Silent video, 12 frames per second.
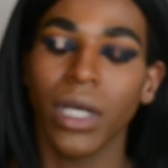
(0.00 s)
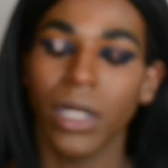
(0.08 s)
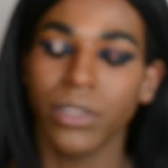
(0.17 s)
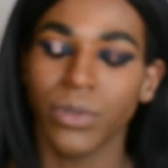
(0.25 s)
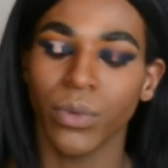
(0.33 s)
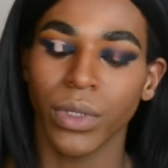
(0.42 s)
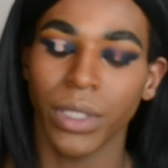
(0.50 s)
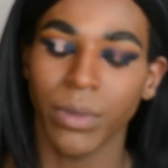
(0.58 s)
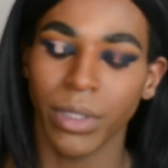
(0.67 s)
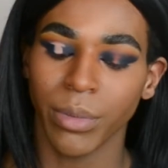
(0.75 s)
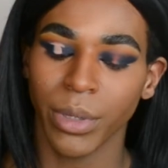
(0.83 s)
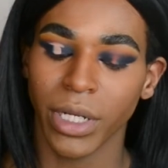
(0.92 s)
It's really,
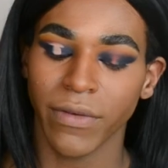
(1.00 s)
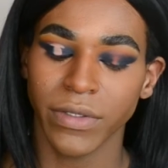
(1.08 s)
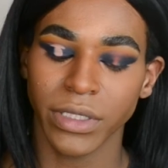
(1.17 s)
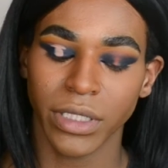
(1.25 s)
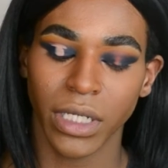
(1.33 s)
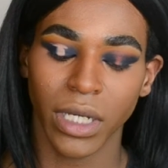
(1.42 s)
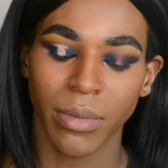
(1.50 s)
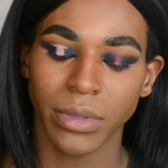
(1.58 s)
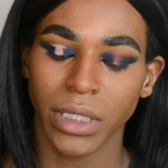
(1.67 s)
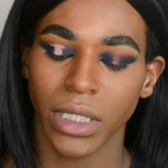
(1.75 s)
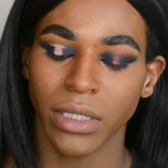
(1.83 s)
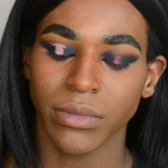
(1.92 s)
really pretty. I've used it a couple
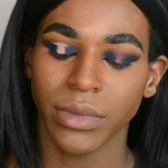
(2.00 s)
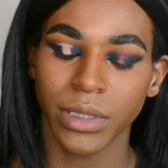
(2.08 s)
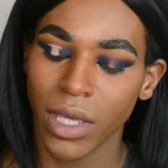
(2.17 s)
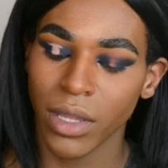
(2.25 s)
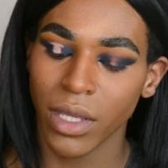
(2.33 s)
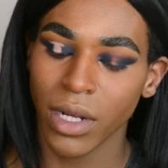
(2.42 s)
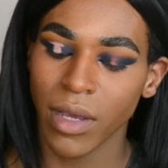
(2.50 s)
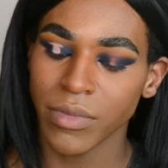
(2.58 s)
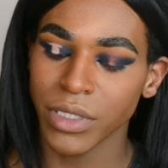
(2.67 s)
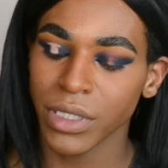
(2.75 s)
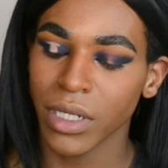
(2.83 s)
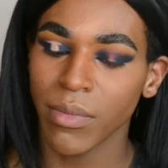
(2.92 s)
times. And then I'm
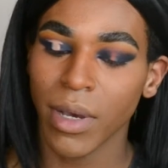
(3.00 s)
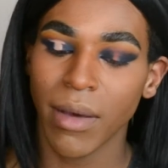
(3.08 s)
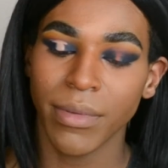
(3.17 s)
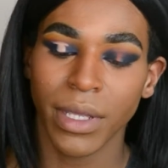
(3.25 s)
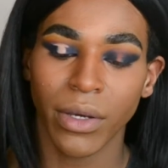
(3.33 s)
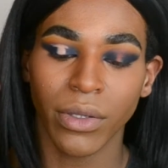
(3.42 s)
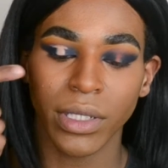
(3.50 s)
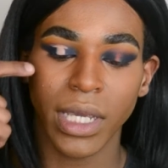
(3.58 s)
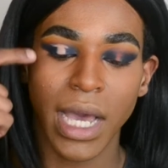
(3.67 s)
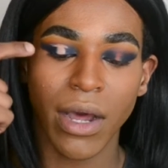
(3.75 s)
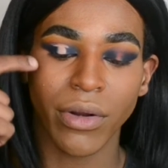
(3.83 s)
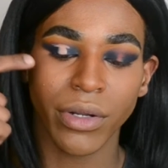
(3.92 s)
just gonna pop that on the
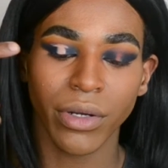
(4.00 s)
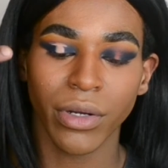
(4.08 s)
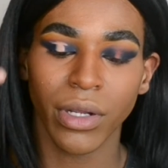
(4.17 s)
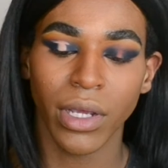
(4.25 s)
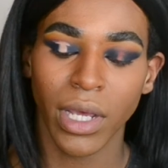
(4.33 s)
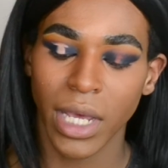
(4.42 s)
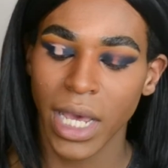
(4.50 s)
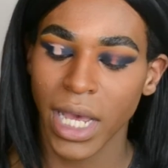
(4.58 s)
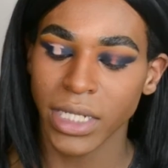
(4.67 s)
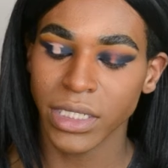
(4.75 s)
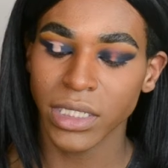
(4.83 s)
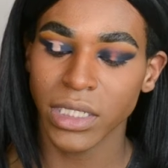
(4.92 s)
outer
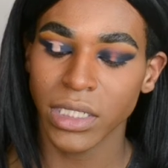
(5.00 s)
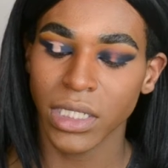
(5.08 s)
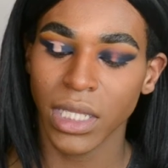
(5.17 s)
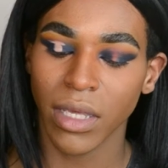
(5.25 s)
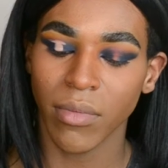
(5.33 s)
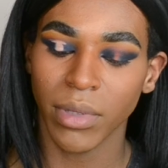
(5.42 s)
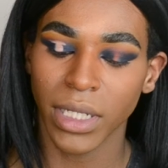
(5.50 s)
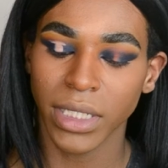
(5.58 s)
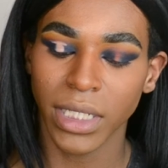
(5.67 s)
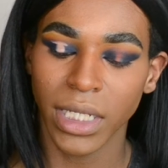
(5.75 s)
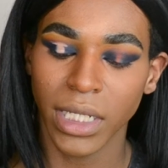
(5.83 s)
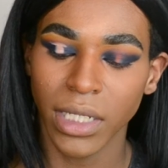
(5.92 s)
edges just to like blend
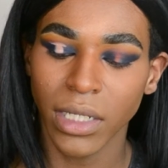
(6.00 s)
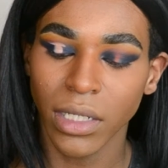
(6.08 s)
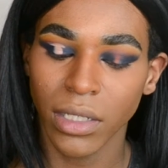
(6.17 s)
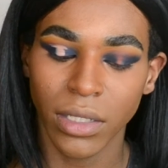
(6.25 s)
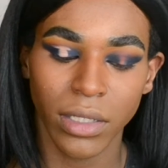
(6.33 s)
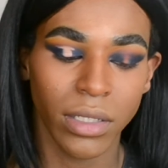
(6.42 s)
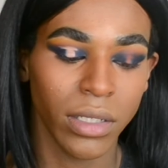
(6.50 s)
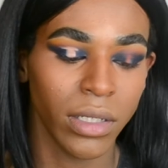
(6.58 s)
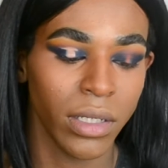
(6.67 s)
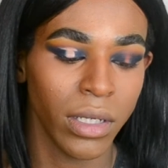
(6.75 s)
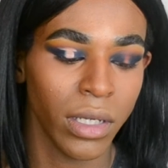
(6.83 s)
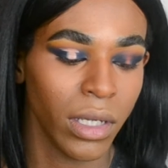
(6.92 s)
it in.
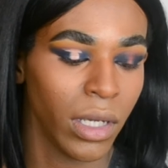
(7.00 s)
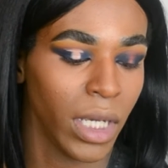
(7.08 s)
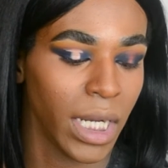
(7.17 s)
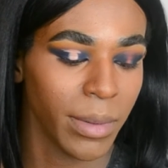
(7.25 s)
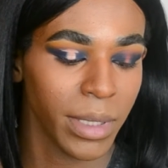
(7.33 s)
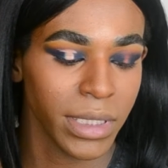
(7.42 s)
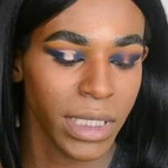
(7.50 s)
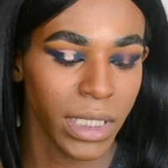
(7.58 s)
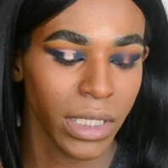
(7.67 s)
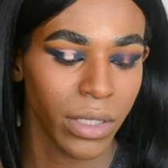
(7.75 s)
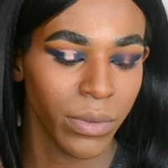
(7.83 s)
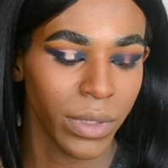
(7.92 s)
And I'm gonna take
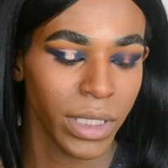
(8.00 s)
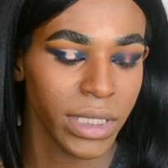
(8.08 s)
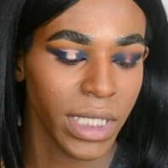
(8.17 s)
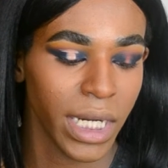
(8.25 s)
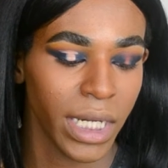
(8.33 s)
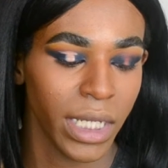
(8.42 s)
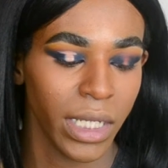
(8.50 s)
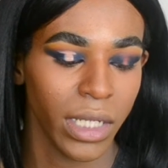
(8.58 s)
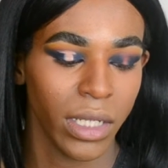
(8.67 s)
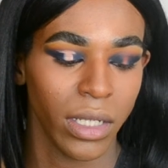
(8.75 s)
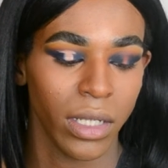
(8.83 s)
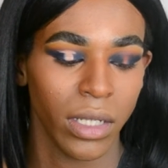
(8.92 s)
a really tiny
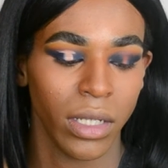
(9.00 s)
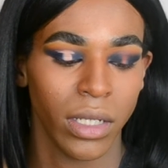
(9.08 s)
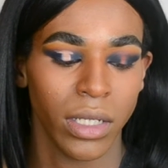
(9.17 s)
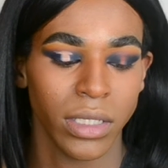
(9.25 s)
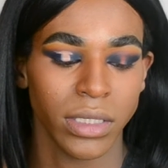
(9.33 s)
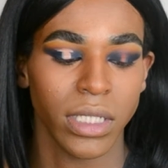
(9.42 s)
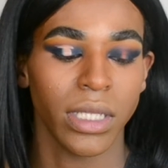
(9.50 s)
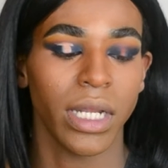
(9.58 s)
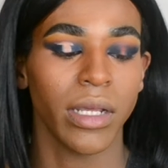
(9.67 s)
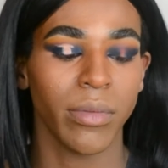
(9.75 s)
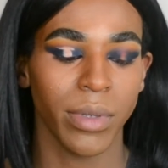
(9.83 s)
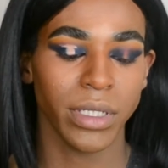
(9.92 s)

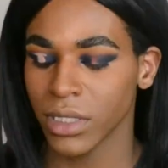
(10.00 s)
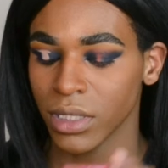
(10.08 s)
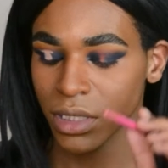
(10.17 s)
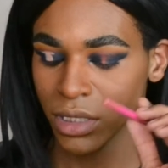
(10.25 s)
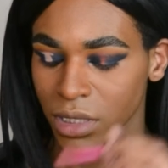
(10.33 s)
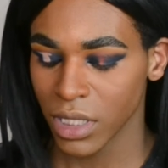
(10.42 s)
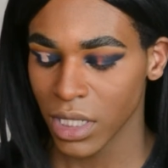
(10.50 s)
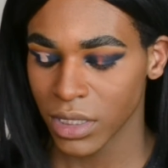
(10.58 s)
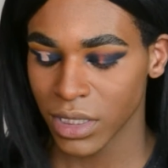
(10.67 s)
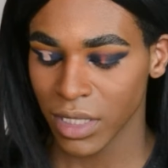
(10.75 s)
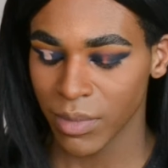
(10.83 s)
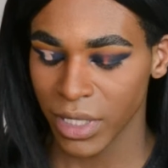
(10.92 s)
synthetic brush. This is a
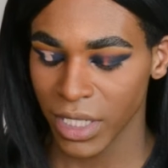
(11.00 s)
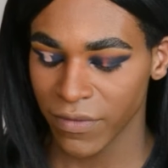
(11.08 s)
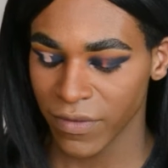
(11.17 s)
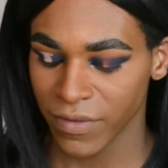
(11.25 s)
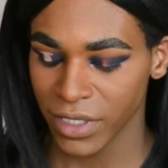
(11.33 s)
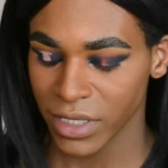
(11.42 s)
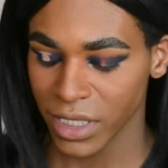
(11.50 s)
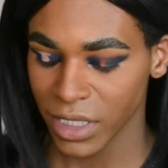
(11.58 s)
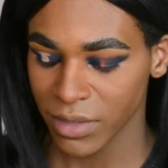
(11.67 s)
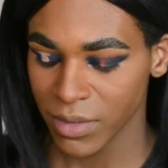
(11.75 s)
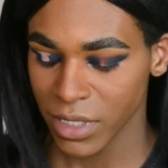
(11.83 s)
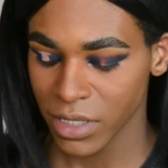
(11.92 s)
Sigma
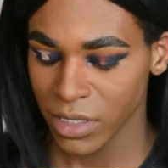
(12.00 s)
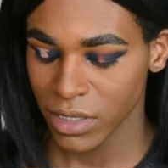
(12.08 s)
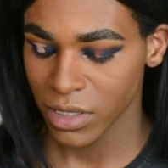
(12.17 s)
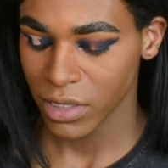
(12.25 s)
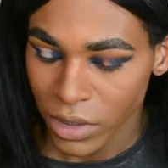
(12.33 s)
E56 brush.